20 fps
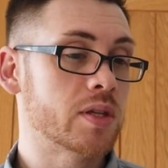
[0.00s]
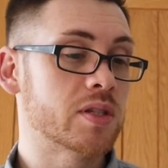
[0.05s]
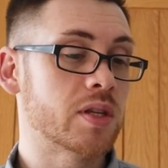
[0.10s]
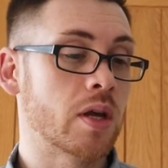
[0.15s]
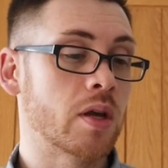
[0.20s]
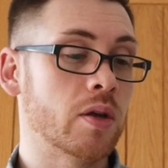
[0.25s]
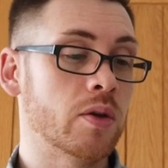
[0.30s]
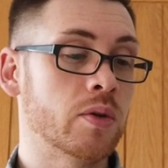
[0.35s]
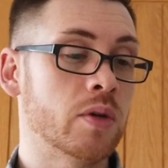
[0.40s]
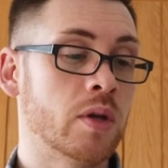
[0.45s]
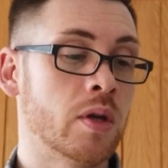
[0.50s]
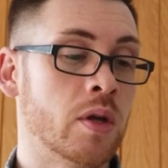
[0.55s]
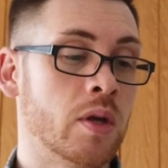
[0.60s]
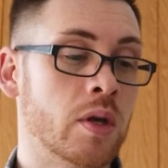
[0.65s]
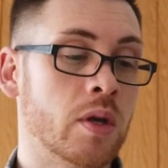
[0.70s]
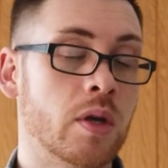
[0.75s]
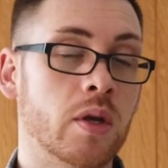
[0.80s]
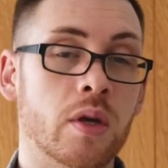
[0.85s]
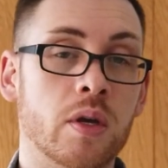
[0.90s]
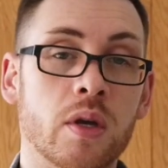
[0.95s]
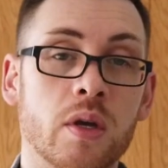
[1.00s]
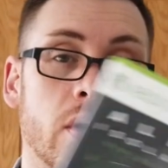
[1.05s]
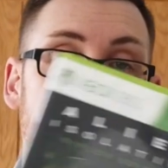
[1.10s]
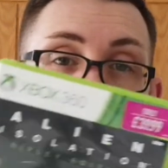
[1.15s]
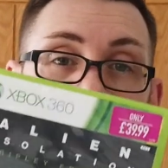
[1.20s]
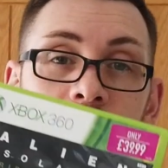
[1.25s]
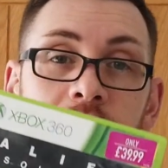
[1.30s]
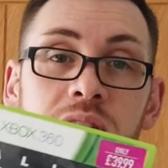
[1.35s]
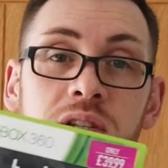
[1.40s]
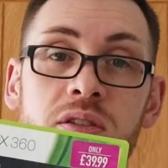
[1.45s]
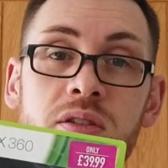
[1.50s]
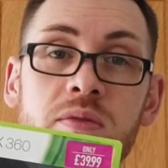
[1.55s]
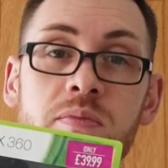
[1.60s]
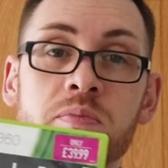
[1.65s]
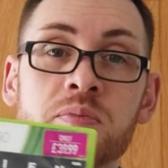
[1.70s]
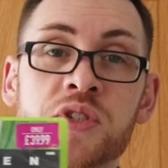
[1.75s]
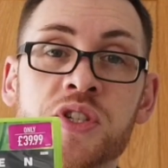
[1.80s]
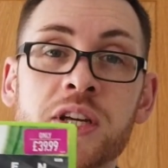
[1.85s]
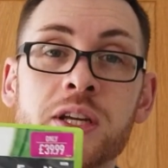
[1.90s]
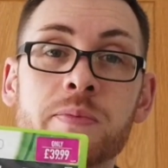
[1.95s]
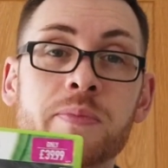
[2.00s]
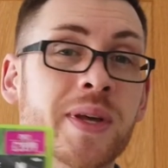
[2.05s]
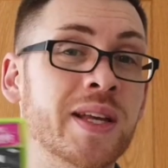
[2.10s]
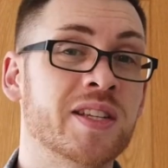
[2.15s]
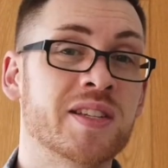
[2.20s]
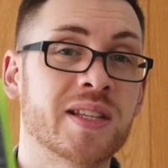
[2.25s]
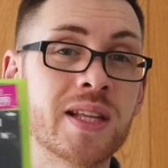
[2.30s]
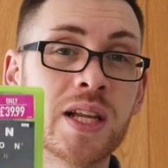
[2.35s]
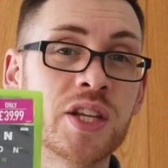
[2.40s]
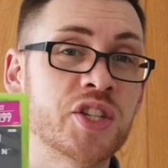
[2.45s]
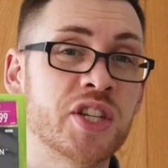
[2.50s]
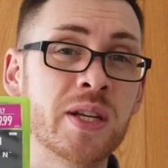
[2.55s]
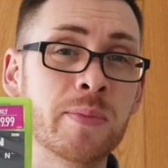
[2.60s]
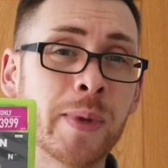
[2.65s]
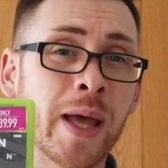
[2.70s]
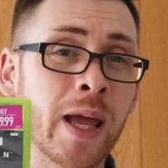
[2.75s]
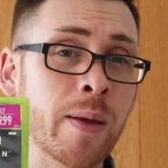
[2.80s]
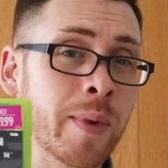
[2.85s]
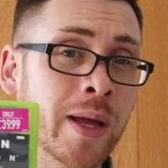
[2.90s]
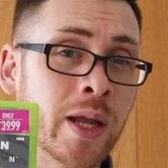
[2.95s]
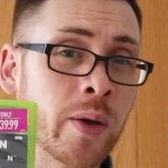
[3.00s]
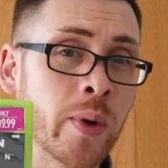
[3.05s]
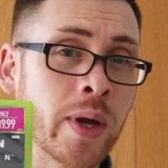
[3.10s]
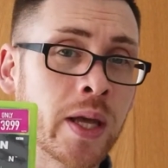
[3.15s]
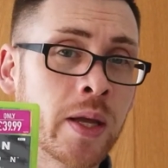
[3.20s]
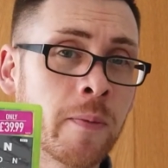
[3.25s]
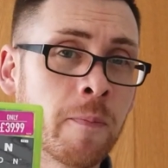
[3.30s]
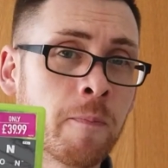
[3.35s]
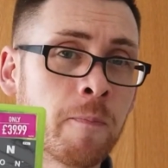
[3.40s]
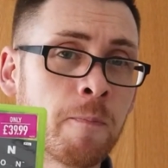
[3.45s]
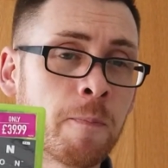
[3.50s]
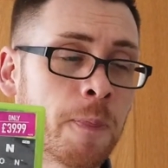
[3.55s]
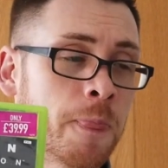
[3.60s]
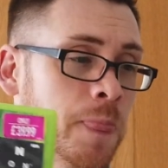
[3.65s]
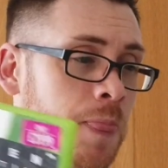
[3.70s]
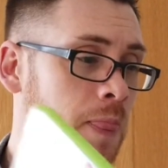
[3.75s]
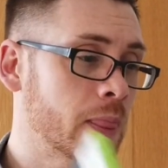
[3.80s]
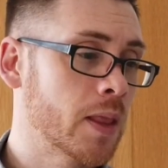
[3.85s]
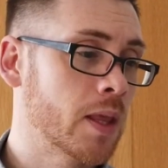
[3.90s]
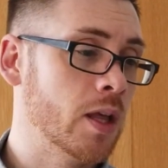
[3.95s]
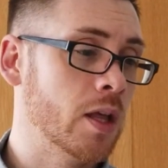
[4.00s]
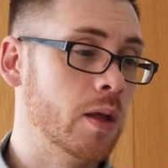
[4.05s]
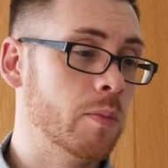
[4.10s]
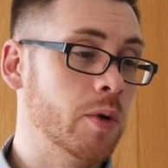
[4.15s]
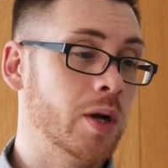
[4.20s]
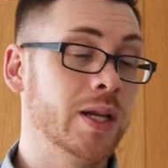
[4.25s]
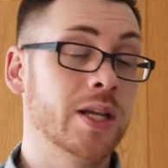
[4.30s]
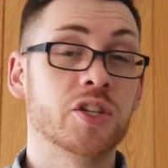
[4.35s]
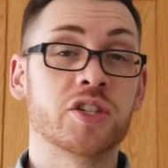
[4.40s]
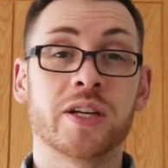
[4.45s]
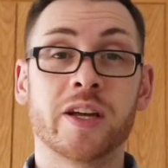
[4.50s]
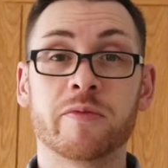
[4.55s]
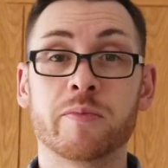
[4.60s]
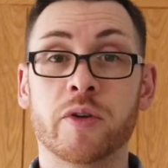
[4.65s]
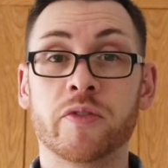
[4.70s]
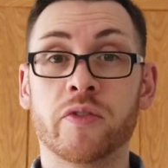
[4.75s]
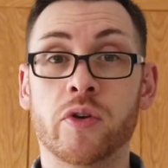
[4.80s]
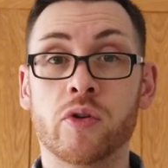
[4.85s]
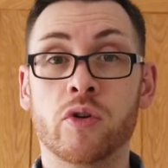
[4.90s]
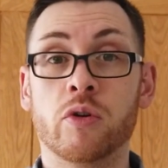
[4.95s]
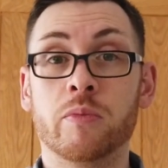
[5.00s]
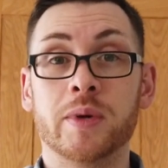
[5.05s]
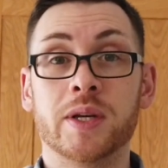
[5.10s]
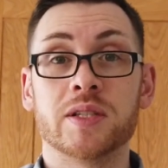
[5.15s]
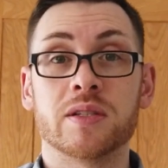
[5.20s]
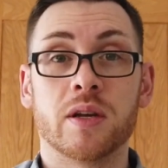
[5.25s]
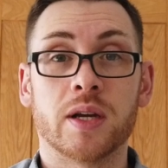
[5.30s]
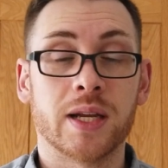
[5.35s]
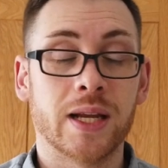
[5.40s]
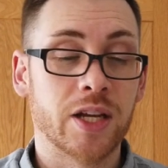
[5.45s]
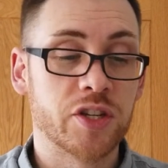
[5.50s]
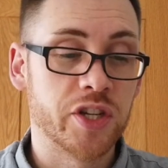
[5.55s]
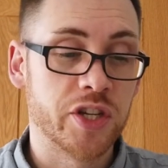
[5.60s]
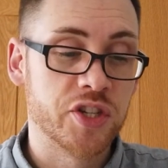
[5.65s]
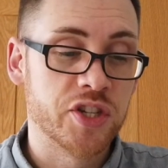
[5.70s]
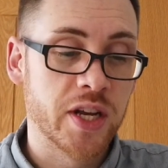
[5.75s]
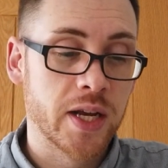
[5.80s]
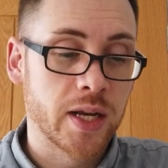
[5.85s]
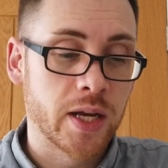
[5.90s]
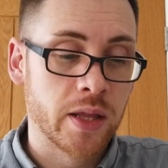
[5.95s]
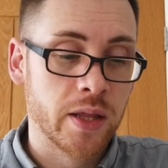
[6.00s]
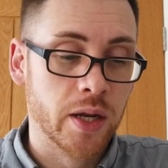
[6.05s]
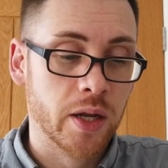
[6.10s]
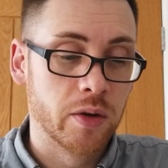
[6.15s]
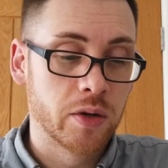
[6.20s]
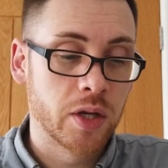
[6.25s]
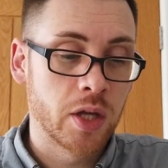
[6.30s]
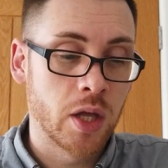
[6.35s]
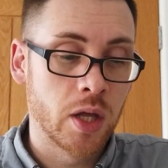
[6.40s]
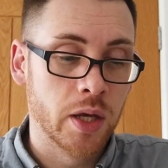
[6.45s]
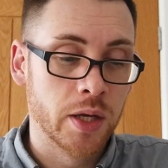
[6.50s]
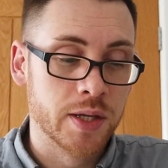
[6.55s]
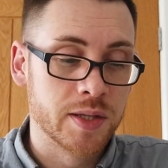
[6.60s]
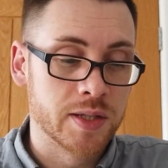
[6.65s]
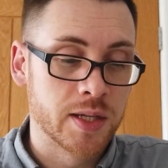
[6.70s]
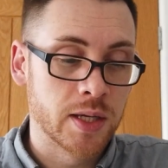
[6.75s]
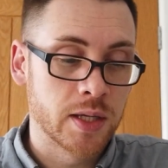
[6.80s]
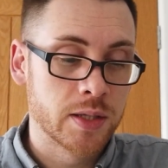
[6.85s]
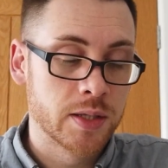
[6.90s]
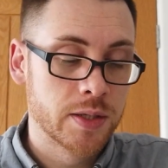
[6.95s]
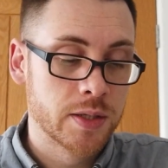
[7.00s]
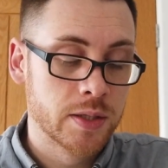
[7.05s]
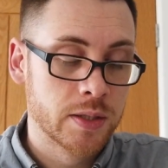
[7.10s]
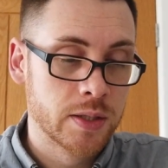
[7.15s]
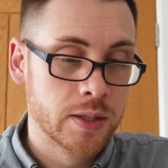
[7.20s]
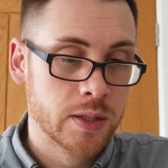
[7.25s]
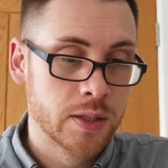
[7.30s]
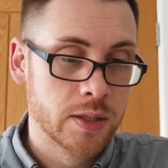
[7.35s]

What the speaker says: So this is still a cheap game anyway. I literally have my phone on me so I can actually check, and then I'll cut in a second.